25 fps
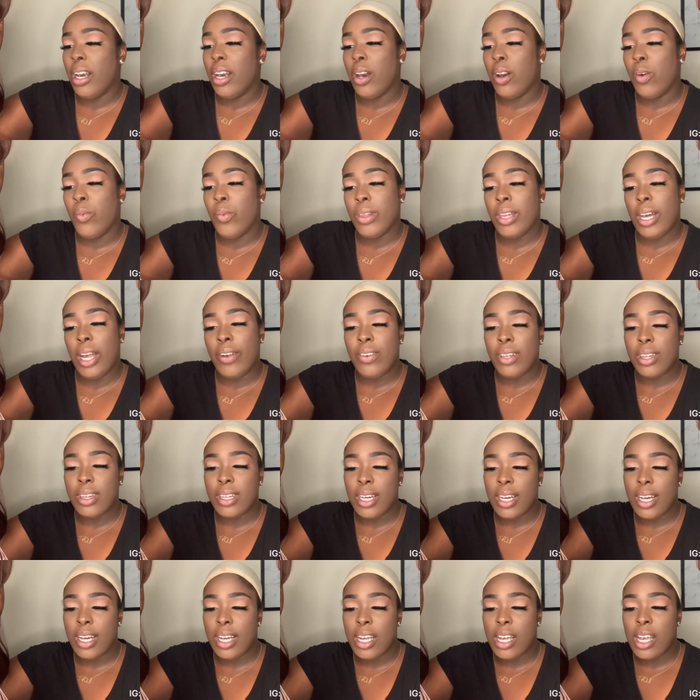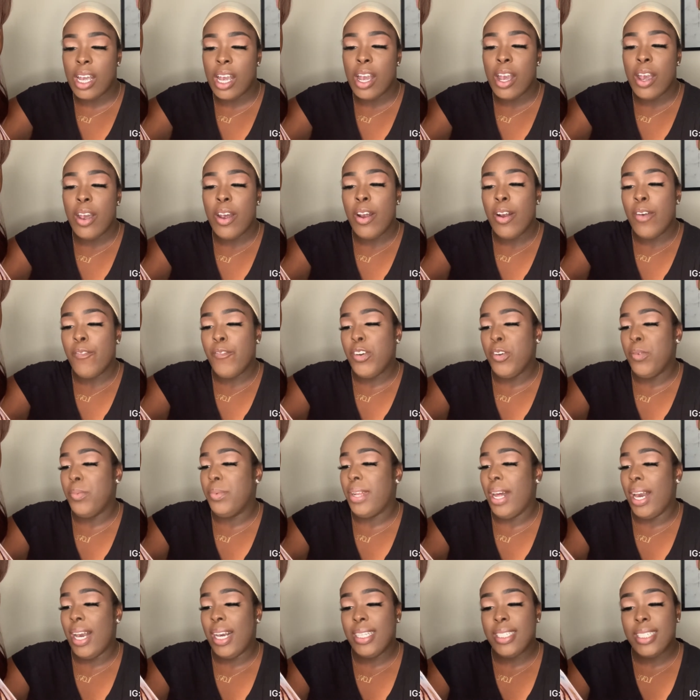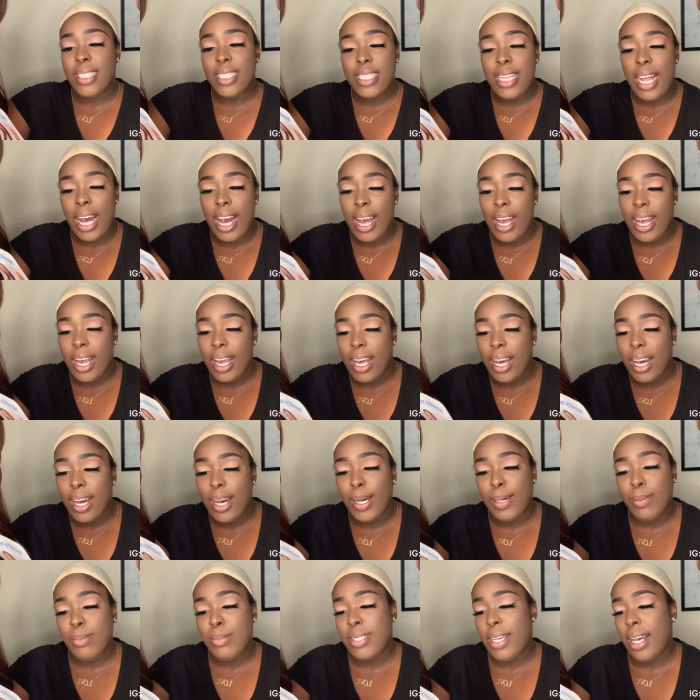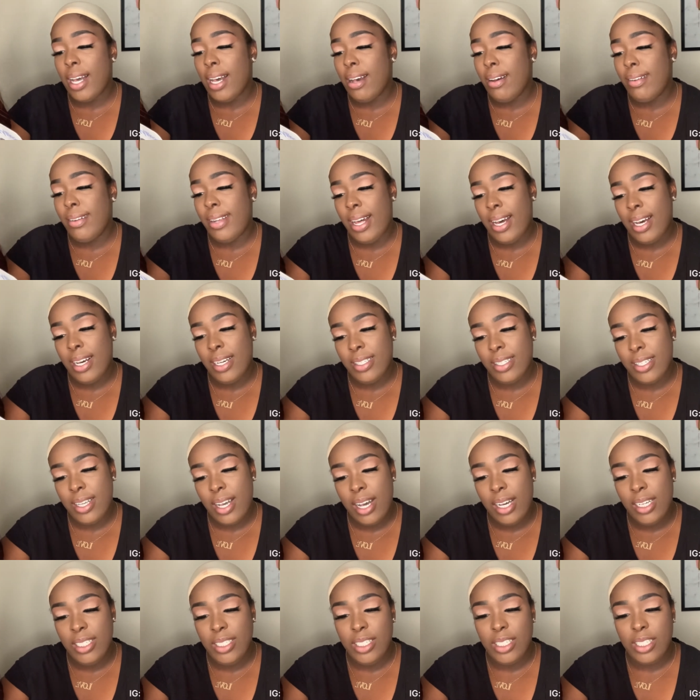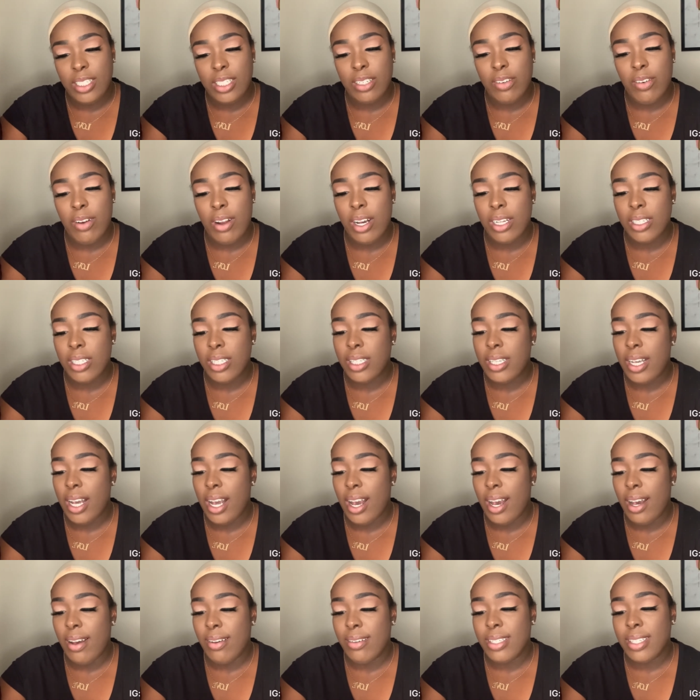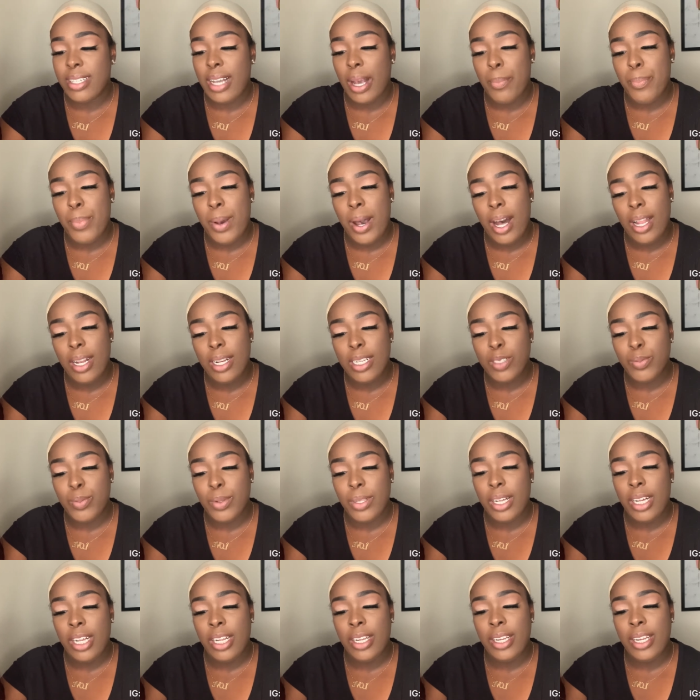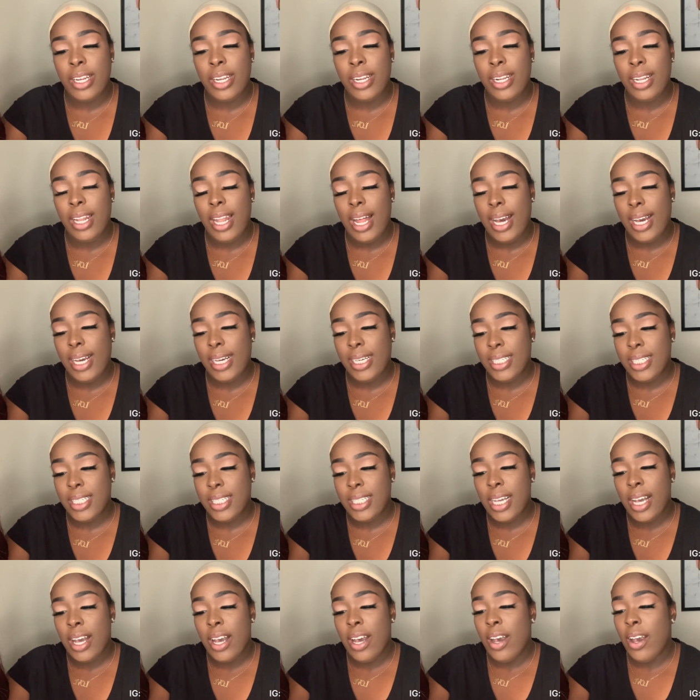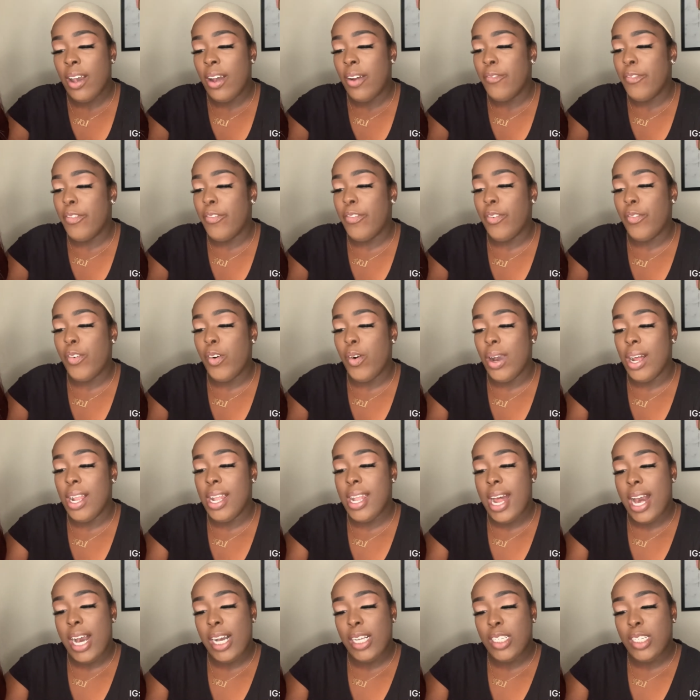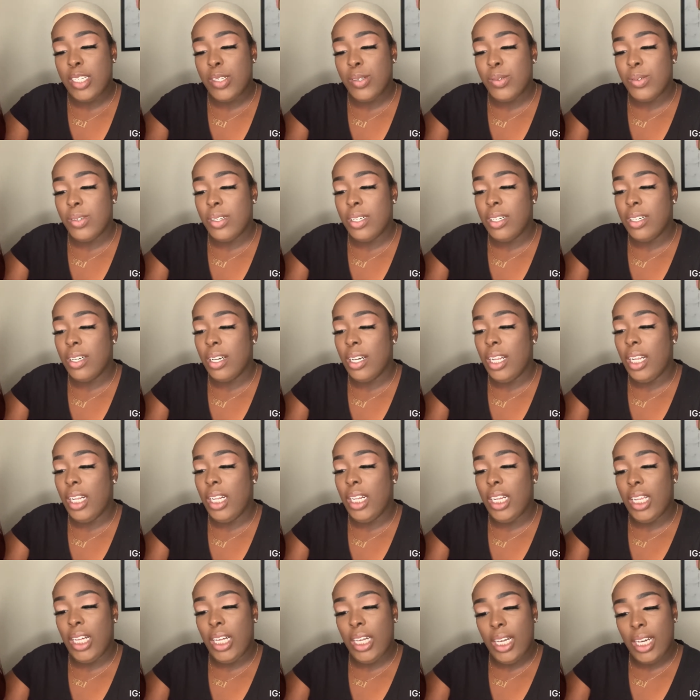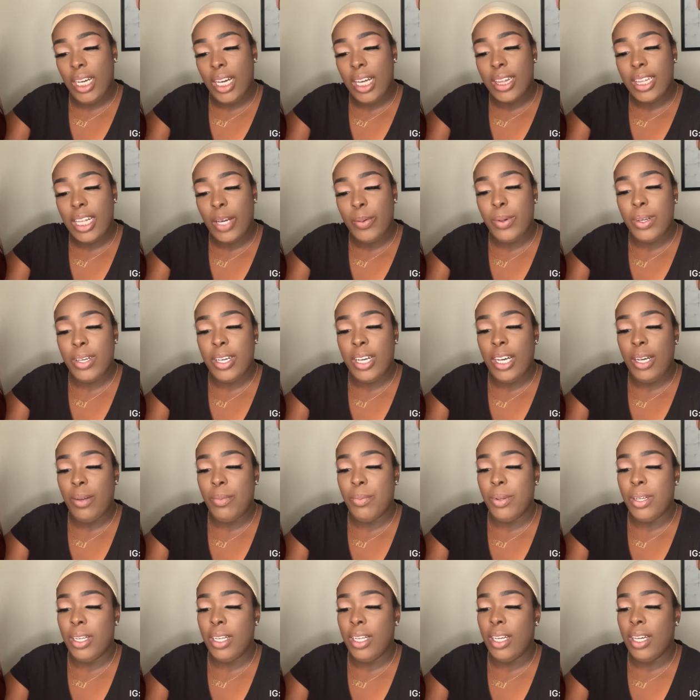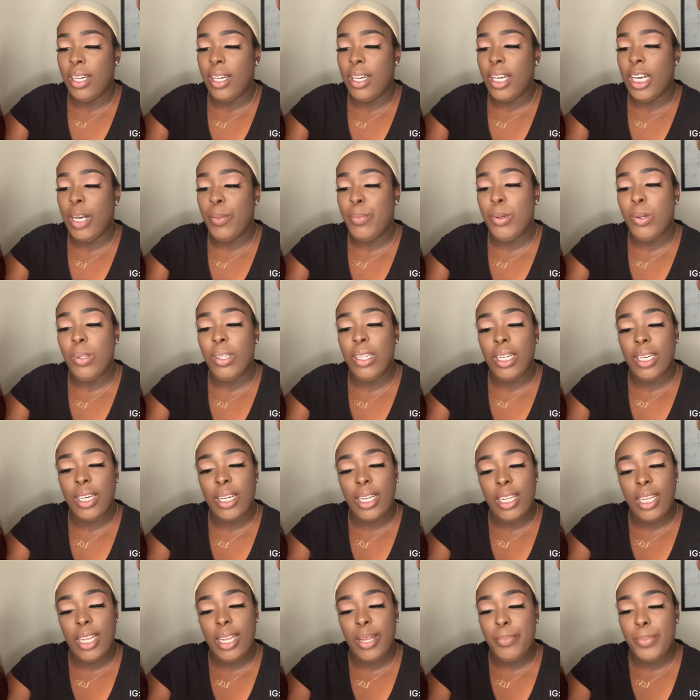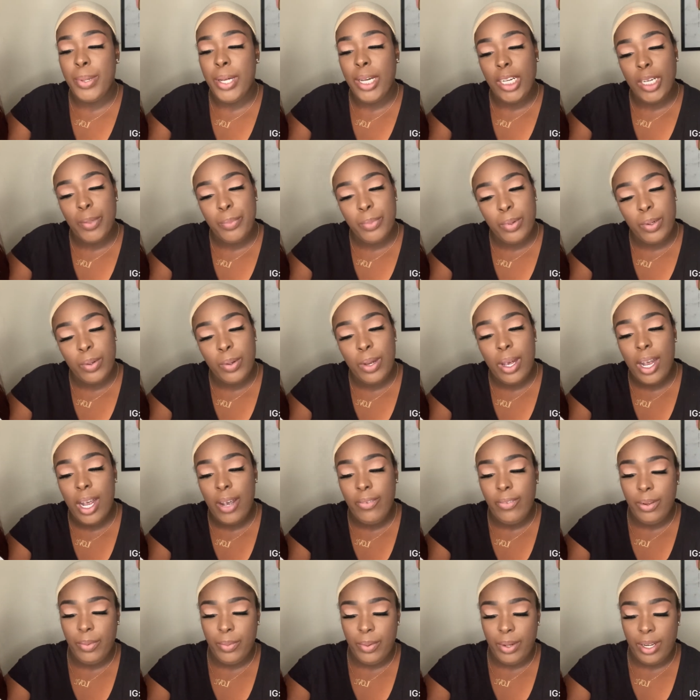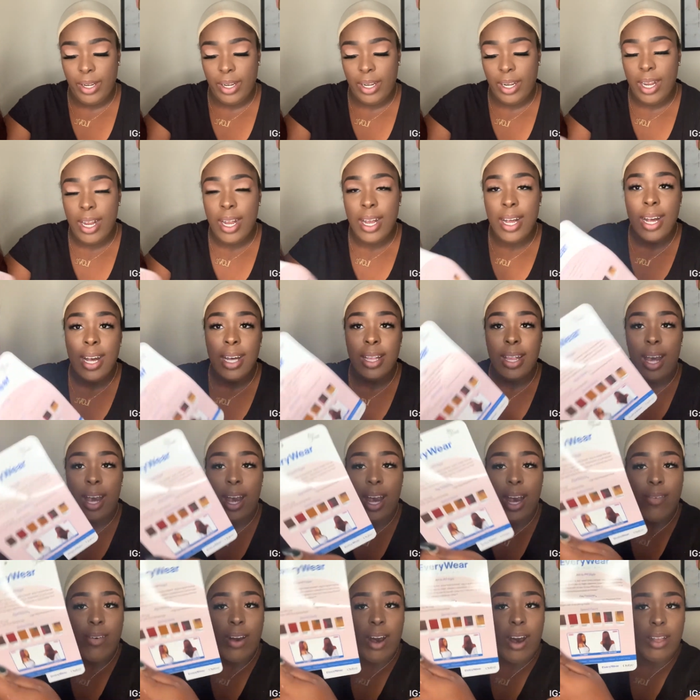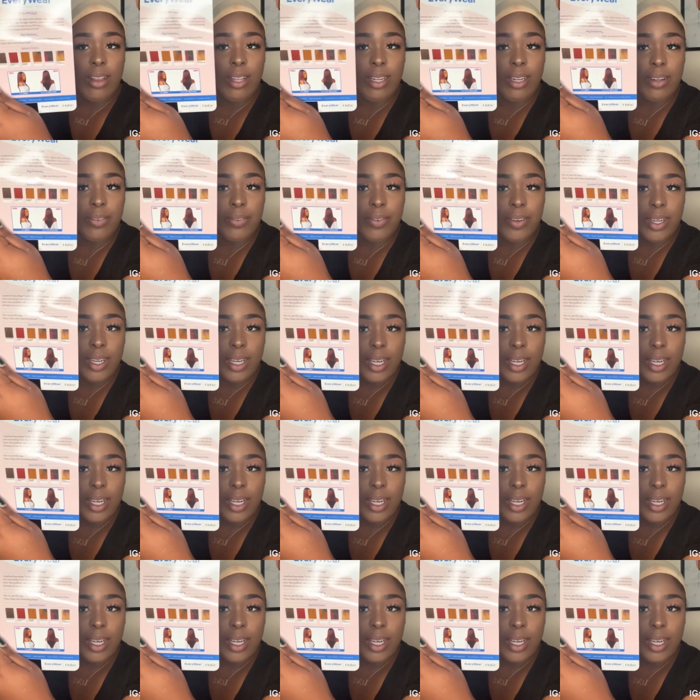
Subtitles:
go with everything from day to night, uptown, downtown, just across the town. Stay polished with inner ear lace for a natural look that will keep you looking impeccable everywhere. They have all the different